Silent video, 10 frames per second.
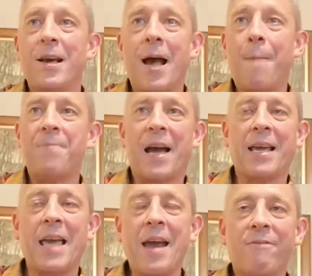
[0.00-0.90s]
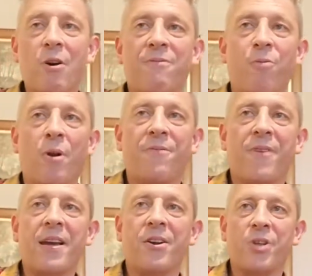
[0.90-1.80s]
Again, I've got four
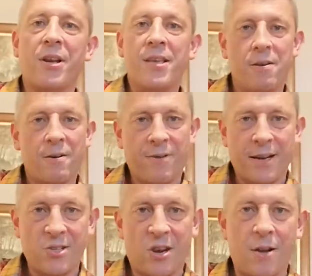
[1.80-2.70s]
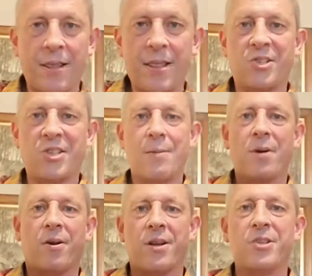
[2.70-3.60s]
fingers in here for exactly the same
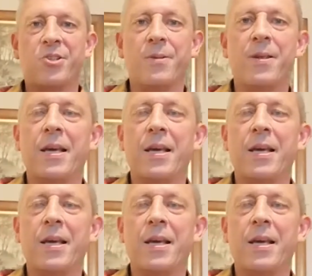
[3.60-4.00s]
reason